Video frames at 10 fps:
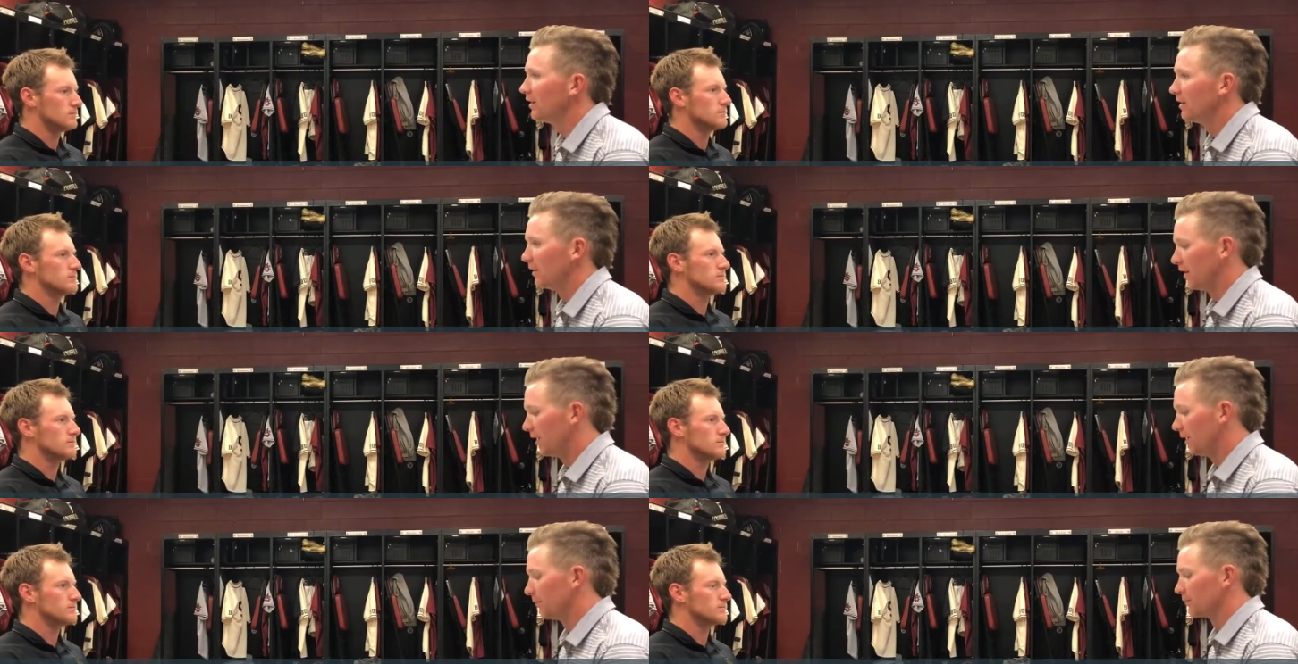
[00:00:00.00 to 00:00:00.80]

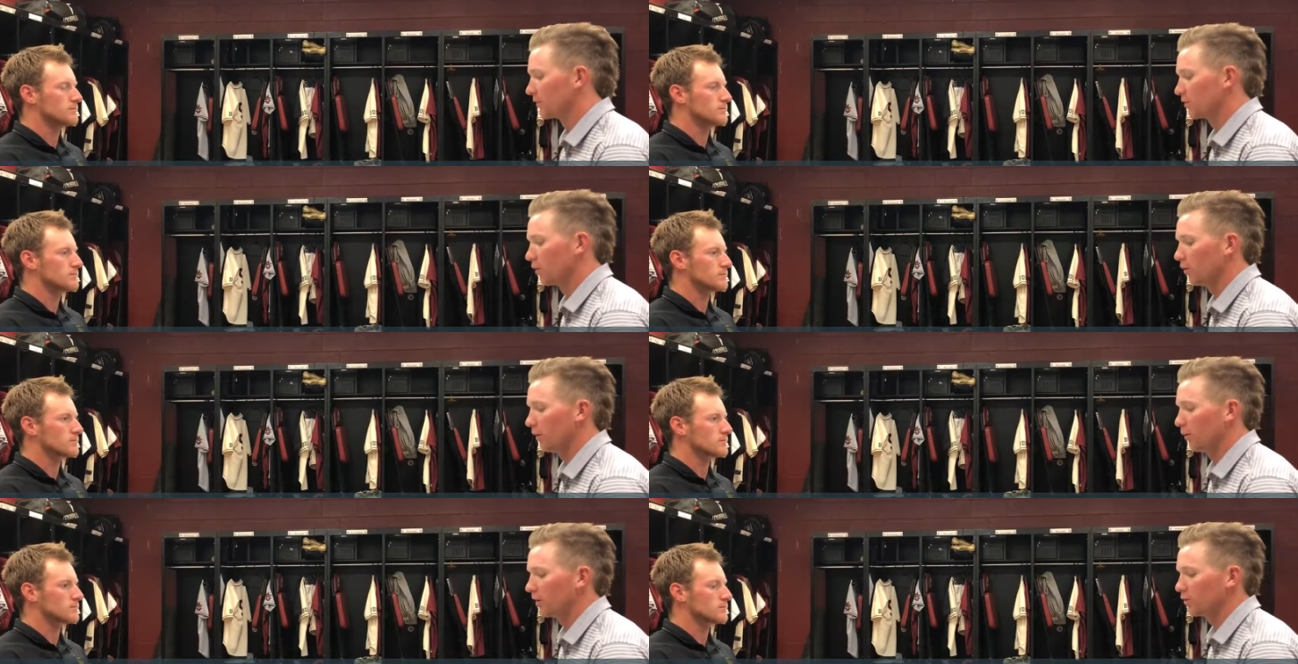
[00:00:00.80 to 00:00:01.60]
Speaker 1: Um, so
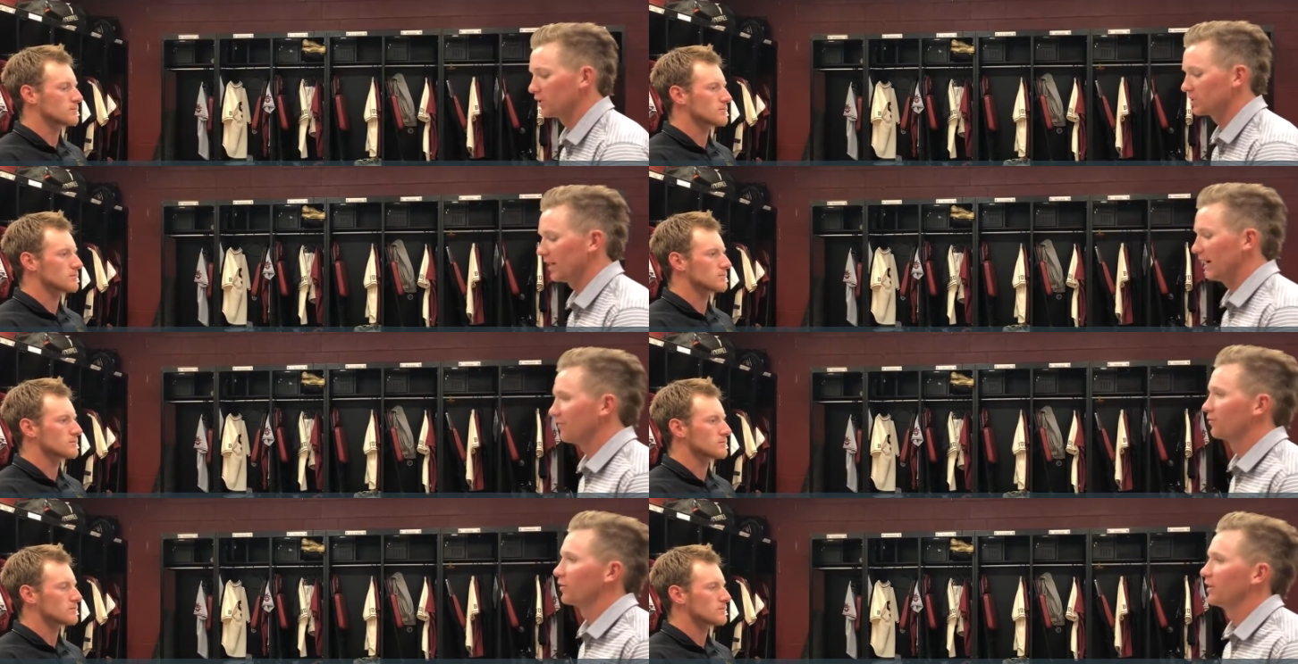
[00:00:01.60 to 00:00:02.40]
one question I had
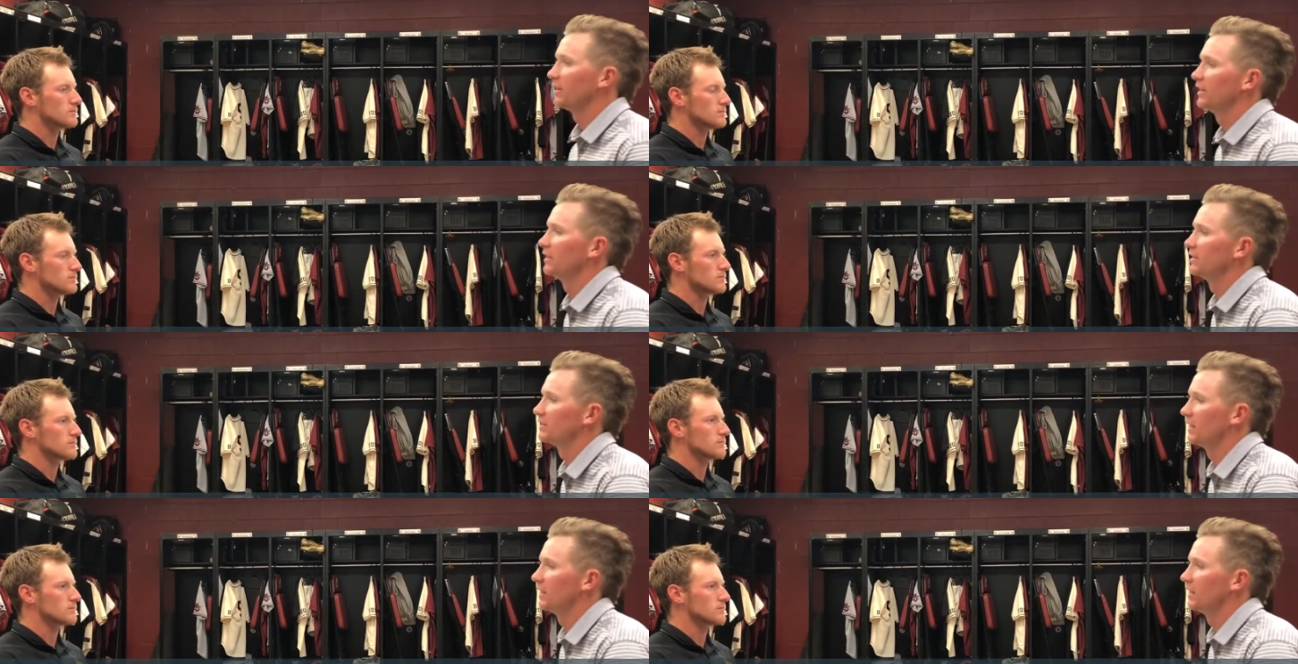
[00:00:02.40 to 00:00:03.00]
for you is,